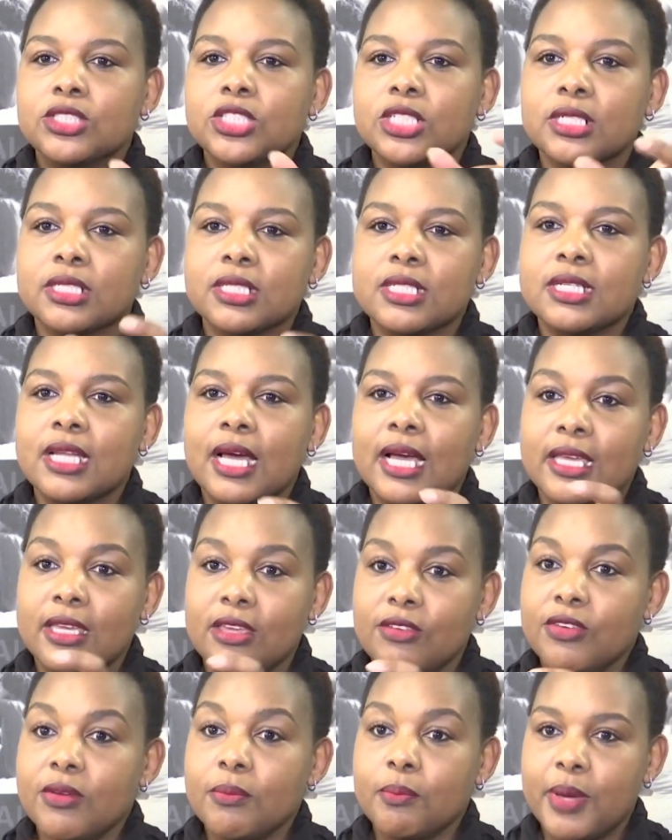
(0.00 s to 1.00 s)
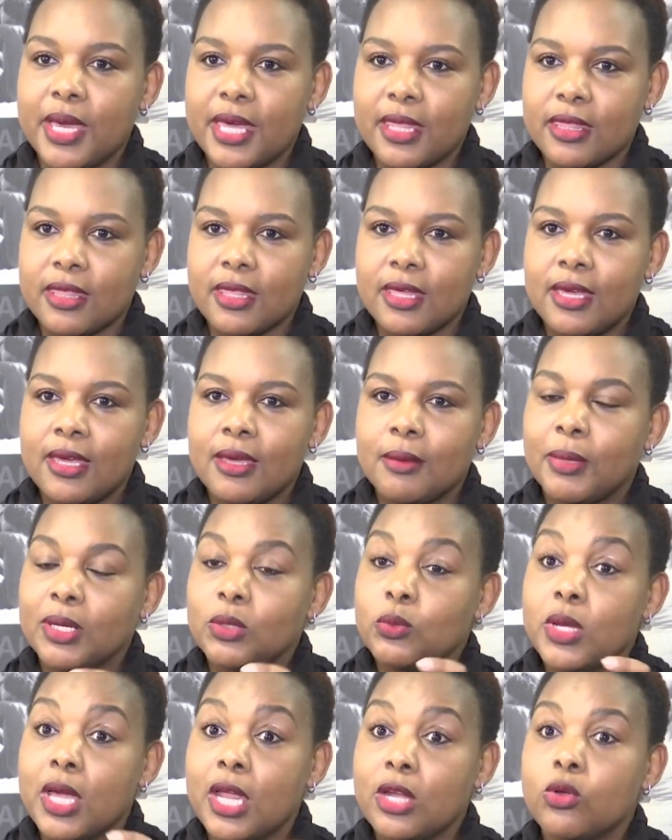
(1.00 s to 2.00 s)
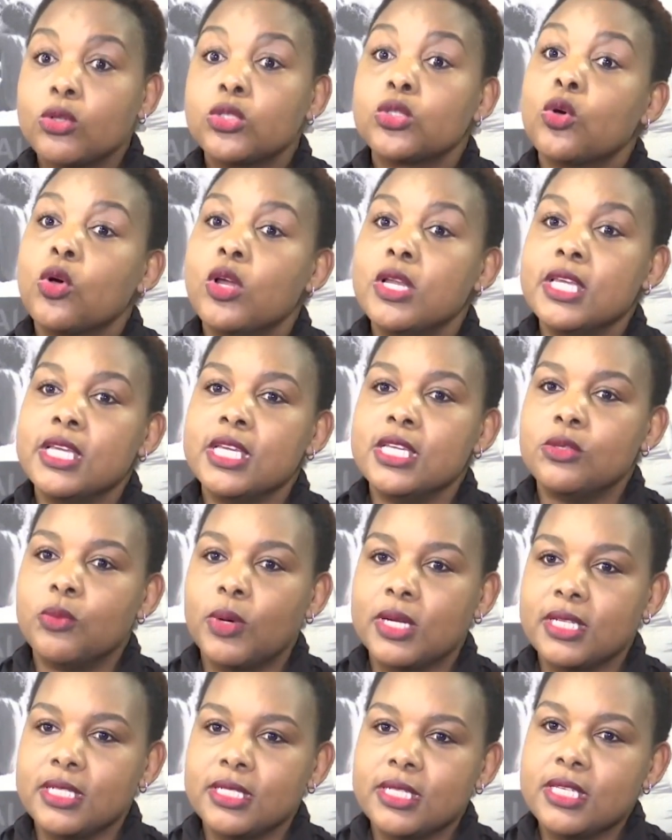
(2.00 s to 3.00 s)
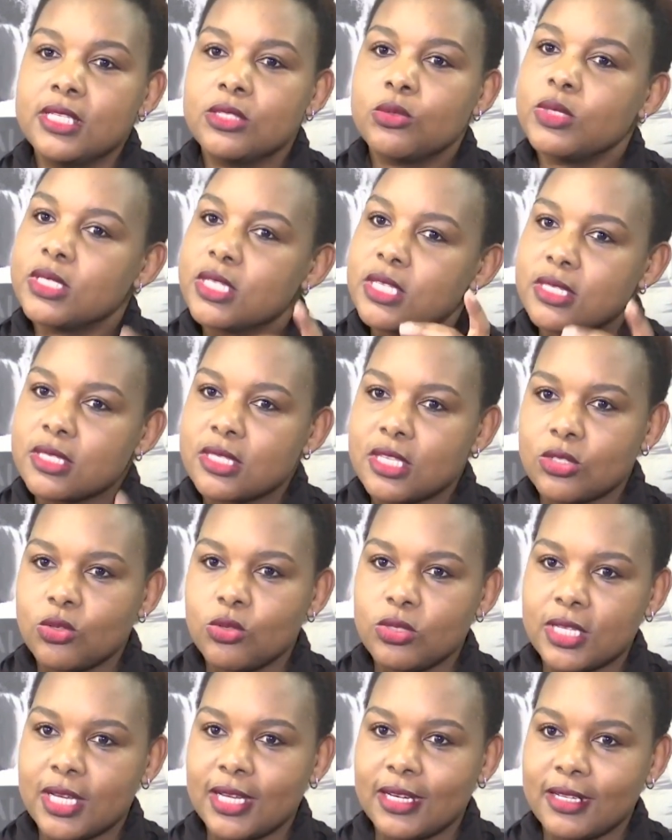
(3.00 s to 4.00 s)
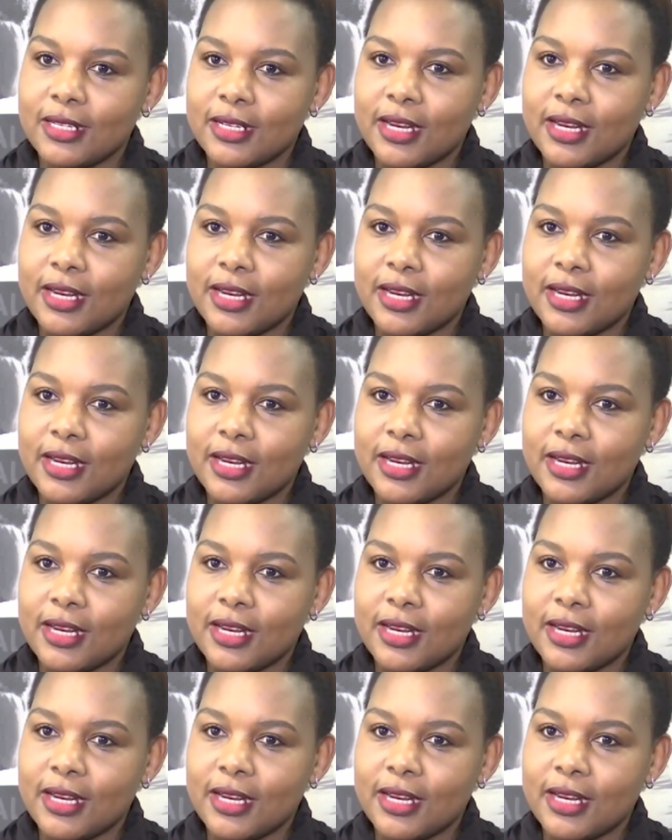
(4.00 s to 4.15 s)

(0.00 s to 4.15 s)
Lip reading: children are giving birth, but we are not calling it what it is, which is statutory